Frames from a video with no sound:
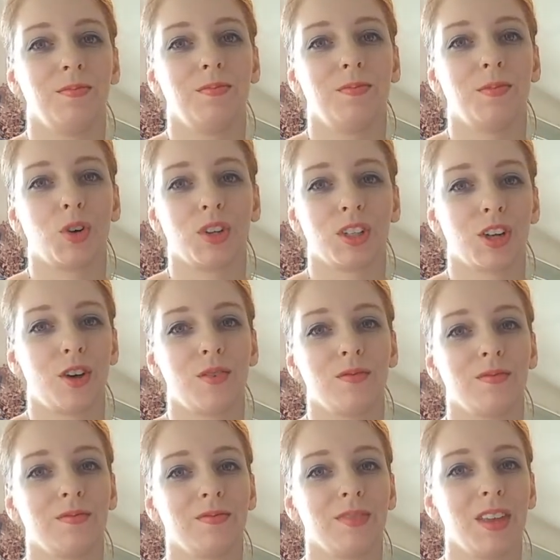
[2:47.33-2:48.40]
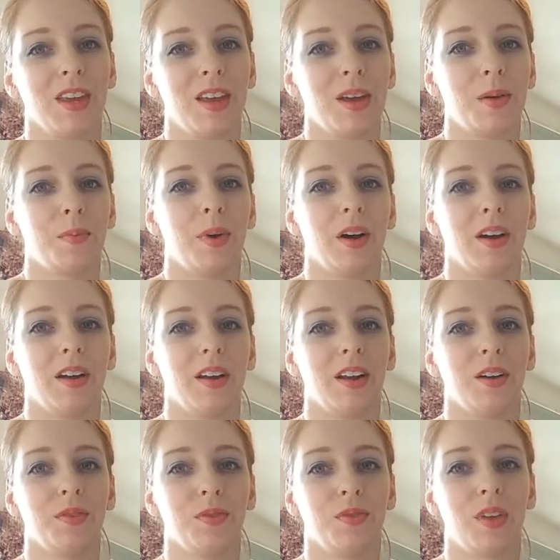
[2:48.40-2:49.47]
Crisco. But
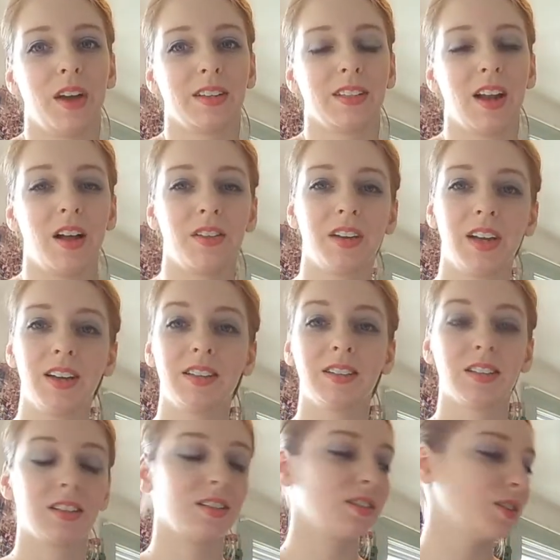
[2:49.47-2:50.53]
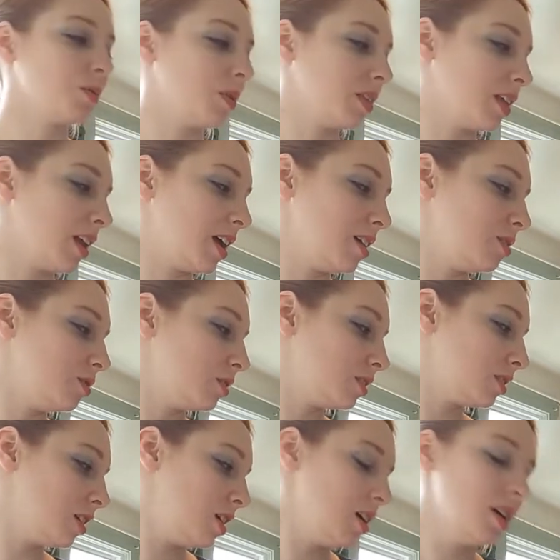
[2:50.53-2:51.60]
if that's not the case, this is the one that I
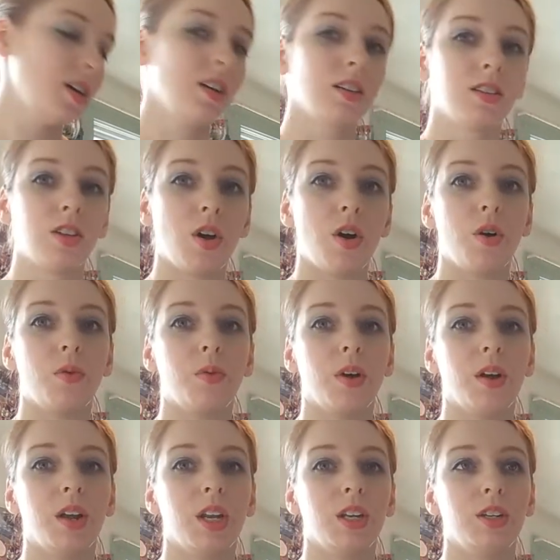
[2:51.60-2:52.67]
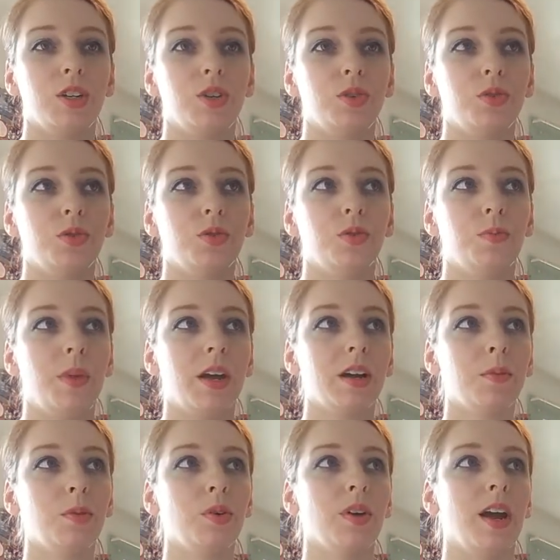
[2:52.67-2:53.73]
use. So when you make
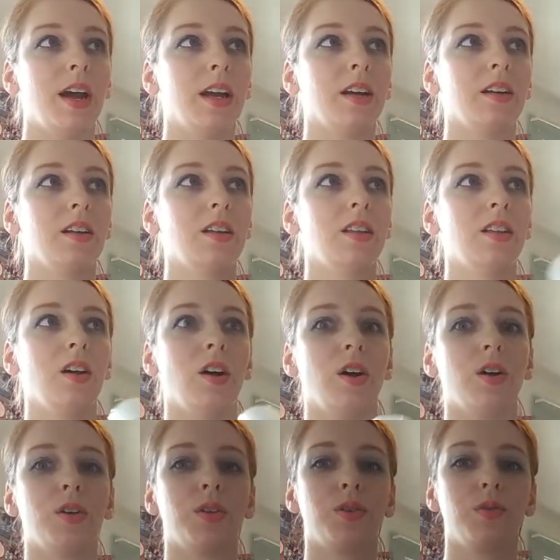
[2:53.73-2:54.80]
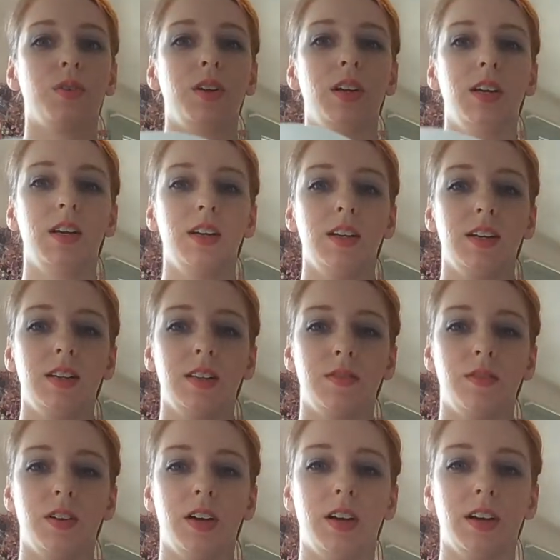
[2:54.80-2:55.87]
a meringue, there are three
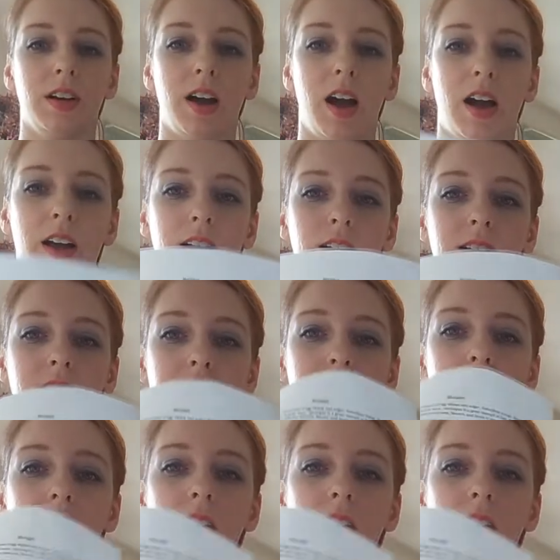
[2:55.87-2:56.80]
different types